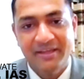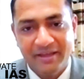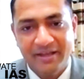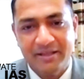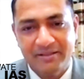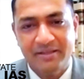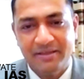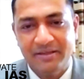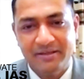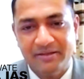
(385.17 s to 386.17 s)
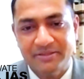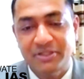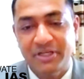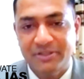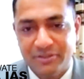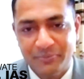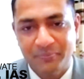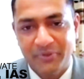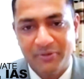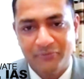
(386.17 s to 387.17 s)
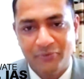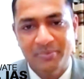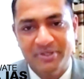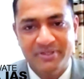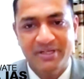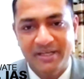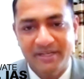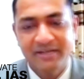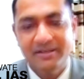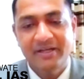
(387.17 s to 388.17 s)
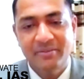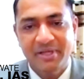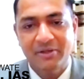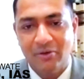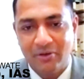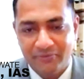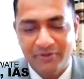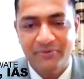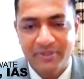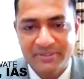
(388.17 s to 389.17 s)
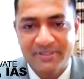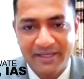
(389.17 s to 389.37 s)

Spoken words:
And I think a change from a city did make a lot of difference.